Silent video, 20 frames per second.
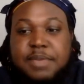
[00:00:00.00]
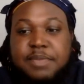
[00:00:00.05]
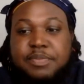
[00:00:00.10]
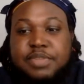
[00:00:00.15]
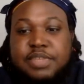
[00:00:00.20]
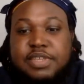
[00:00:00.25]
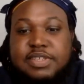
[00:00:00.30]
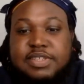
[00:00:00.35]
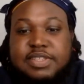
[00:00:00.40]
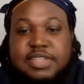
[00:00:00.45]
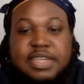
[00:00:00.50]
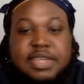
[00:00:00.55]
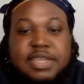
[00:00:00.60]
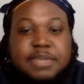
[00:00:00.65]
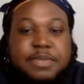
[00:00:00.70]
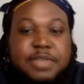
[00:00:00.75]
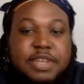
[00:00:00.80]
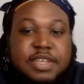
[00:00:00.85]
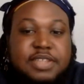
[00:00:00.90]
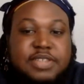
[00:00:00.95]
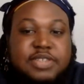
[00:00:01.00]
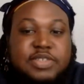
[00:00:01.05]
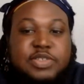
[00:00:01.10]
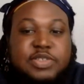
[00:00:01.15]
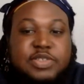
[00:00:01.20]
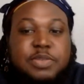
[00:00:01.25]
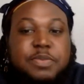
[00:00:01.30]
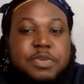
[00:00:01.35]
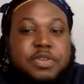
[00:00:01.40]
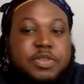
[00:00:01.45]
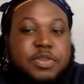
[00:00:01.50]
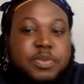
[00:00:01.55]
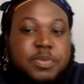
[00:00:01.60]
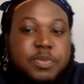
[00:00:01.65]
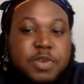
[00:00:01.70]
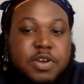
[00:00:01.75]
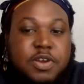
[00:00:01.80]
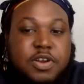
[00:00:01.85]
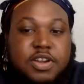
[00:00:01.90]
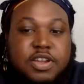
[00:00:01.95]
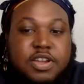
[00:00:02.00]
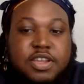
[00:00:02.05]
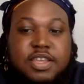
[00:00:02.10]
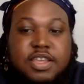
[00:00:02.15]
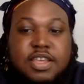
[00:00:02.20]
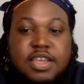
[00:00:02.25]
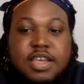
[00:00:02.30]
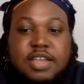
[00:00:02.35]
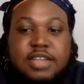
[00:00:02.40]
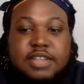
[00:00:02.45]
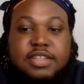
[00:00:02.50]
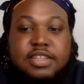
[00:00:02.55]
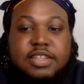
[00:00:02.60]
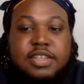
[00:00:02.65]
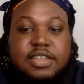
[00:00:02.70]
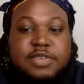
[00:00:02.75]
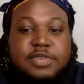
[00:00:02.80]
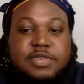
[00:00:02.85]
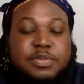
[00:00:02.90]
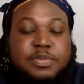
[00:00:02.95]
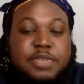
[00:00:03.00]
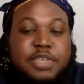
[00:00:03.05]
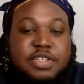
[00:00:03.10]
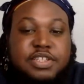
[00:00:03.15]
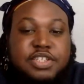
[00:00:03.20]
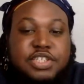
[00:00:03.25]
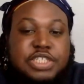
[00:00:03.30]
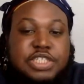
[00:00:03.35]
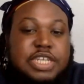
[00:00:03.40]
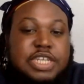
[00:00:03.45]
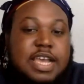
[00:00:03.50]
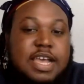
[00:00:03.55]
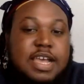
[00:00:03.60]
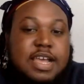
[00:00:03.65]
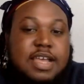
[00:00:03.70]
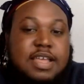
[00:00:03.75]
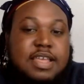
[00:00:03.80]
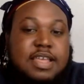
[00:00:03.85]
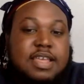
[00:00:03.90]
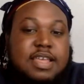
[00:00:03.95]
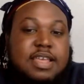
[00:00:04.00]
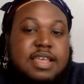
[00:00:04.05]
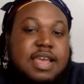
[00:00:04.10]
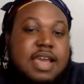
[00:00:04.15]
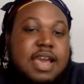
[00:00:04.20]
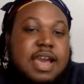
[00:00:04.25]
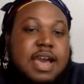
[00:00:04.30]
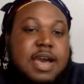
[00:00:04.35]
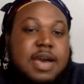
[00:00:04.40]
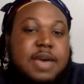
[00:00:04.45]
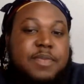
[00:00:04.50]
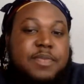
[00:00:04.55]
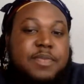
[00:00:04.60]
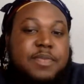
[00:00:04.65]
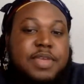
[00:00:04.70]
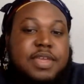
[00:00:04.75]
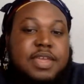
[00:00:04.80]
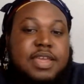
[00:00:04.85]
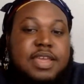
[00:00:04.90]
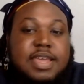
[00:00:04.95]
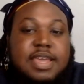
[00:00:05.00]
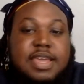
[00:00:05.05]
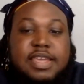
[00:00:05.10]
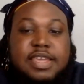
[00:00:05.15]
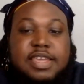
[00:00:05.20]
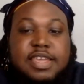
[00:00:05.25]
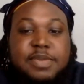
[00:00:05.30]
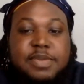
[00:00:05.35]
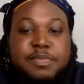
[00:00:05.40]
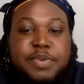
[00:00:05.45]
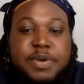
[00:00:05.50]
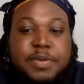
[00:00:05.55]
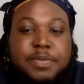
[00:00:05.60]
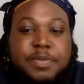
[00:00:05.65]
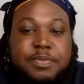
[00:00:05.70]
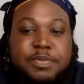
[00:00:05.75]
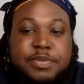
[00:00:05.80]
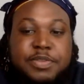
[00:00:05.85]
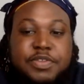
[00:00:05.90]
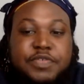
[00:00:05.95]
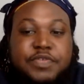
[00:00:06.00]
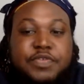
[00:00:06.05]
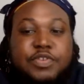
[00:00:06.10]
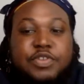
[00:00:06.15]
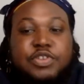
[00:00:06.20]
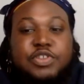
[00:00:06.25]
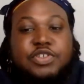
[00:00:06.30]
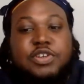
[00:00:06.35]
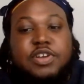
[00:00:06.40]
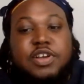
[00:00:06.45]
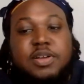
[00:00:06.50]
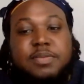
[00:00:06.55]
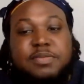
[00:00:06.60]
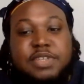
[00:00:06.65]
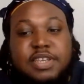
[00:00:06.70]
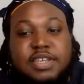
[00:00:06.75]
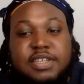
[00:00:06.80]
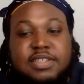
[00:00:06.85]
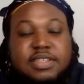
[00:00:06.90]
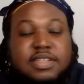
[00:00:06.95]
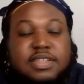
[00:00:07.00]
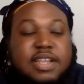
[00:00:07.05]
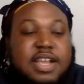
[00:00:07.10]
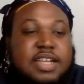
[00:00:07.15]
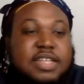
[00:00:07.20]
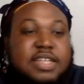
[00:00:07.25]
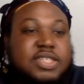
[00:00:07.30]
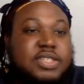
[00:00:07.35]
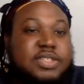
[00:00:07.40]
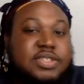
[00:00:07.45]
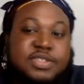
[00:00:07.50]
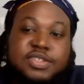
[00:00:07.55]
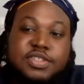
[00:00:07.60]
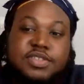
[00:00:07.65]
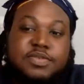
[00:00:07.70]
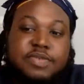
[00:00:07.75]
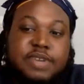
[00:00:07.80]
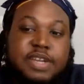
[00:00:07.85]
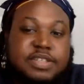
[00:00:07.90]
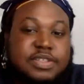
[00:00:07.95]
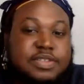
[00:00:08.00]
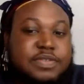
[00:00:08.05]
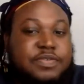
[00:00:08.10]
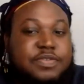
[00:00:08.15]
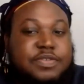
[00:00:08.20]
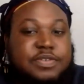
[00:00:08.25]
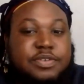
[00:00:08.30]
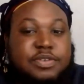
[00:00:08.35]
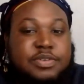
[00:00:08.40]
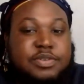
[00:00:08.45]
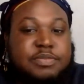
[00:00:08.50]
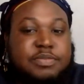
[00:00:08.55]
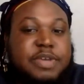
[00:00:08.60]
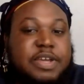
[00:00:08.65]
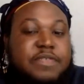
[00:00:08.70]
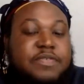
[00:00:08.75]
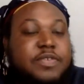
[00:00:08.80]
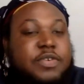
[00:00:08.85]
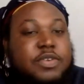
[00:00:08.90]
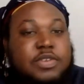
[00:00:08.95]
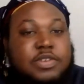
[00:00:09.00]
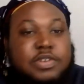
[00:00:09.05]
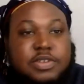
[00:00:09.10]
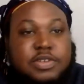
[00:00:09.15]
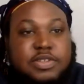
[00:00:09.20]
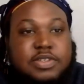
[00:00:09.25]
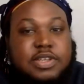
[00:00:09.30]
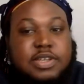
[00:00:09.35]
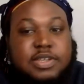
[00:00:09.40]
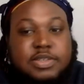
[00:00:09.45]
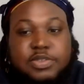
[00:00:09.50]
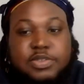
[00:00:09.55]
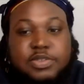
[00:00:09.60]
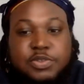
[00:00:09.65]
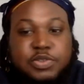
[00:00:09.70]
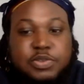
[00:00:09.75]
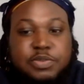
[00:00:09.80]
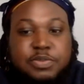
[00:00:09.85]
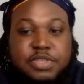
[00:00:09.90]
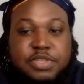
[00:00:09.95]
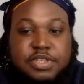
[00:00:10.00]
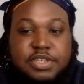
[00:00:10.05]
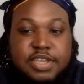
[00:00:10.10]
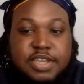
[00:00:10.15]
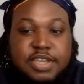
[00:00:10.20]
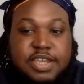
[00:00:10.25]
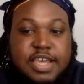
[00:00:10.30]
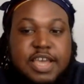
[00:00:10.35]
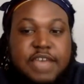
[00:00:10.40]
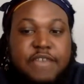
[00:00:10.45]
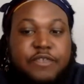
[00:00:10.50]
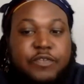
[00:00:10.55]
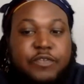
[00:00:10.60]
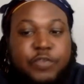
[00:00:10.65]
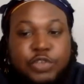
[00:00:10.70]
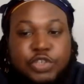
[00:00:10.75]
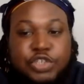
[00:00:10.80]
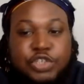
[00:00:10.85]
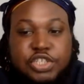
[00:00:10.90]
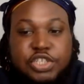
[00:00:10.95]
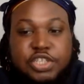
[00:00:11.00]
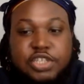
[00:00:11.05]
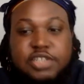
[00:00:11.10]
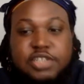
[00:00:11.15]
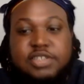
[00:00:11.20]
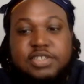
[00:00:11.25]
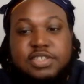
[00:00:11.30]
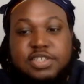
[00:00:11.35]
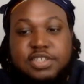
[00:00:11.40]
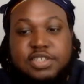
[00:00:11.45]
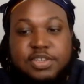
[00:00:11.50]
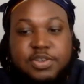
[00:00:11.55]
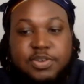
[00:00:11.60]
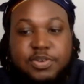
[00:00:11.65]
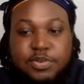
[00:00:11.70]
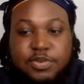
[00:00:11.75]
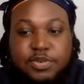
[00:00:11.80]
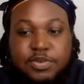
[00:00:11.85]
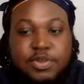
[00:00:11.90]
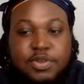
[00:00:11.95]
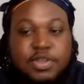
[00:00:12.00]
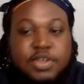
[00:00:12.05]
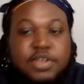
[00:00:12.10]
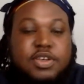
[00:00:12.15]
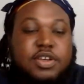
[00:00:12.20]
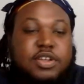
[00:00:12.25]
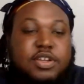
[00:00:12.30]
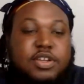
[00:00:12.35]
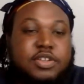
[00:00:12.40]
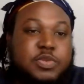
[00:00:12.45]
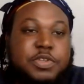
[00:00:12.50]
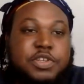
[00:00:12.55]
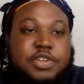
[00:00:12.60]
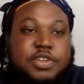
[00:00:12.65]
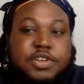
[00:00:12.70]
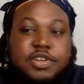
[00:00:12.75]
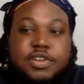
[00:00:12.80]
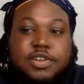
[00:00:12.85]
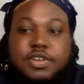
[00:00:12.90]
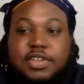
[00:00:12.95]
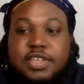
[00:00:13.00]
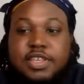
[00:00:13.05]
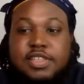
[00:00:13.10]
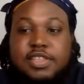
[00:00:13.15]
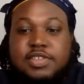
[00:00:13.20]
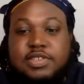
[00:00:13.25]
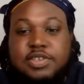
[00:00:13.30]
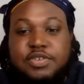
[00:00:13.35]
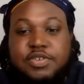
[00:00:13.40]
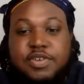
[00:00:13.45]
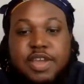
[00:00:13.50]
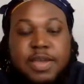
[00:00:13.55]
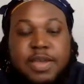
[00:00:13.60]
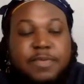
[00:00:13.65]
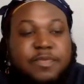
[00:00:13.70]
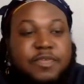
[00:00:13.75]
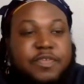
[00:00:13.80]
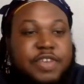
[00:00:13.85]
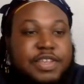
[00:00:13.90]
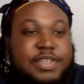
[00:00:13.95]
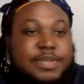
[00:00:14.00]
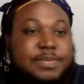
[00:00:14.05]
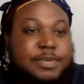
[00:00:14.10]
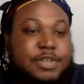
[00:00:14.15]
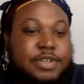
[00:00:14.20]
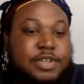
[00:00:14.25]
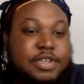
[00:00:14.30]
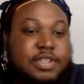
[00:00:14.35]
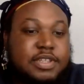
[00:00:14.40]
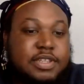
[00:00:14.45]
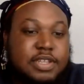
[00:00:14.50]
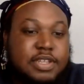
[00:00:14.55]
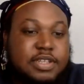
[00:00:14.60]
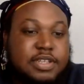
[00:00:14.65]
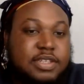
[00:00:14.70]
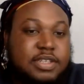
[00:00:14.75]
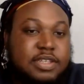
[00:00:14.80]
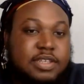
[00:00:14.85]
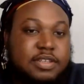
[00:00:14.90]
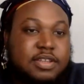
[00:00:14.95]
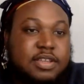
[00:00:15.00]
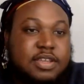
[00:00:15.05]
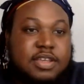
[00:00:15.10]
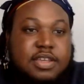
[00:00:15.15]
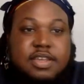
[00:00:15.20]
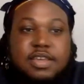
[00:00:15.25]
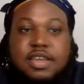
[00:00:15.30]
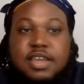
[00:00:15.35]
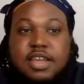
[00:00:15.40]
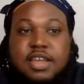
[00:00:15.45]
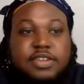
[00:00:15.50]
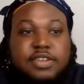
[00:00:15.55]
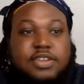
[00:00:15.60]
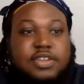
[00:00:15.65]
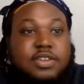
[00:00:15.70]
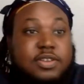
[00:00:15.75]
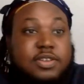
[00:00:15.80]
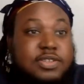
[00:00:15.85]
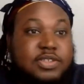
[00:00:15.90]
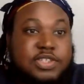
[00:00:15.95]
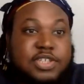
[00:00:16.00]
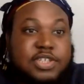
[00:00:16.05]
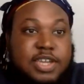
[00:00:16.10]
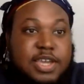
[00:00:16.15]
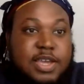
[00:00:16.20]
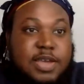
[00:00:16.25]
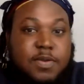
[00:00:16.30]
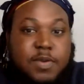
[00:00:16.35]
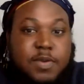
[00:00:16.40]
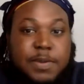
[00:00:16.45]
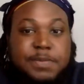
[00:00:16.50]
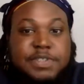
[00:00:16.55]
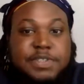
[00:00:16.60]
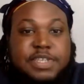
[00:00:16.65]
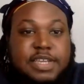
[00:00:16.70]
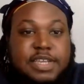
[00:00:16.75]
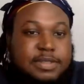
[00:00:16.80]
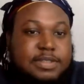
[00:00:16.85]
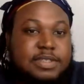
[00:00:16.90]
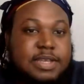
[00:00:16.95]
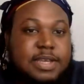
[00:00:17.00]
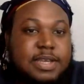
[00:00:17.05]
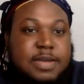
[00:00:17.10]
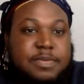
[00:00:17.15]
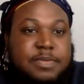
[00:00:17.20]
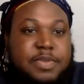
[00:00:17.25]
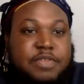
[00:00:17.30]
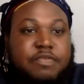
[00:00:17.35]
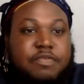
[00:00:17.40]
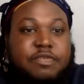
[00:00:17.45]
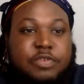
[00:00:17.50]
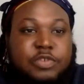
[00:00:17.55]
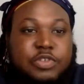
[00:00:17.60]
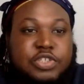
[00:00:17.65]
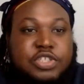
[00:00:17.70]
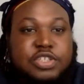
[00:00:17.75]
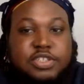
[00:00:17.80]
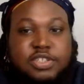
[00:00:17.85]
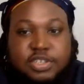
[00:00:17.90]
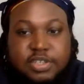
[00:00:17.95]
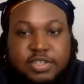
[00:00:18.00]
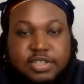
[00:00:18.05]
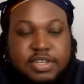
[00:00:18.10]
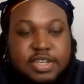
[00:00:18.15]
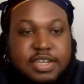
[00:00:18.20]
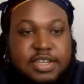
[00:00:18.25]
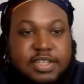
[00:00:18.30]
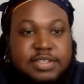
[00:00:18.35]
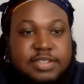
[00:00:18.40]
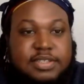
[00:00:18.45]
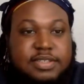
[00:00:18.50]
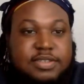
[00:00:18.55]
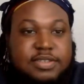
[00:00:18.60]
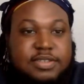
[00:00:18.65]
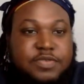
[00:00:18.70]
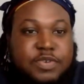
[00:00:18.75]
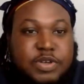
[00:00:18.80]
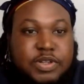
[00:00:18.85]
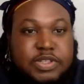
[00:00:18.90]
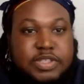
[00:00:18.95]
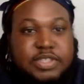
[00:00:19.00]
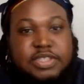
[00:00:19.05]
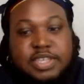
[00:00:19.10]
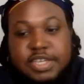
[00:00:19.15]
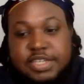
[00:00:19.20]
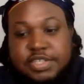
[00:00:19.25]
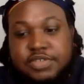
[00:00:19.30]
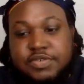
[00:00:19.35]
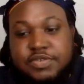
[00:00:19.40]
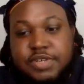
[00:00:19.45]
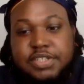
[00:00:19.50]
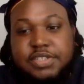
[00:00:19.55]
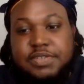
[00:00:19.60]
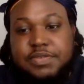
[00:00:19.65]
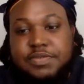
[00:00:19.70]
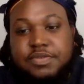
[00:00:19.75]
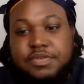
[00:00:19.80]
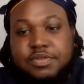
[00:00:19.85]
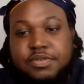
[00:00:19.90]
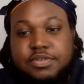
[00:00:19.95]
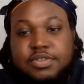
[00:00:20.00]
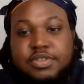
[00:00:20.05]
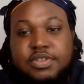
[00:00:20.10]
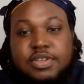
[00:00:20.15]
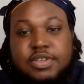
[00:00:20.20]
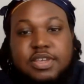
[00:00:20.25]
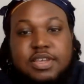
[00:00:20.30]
Please take a minute to support the work. The links will be in the chat. And keep up with the future updates and actions on the right to food by following us on our social media at FoodShareTO on Twitter, Instagram, Facebook, and LinkedIn. And you can also check our website at foodshare.net/right to food.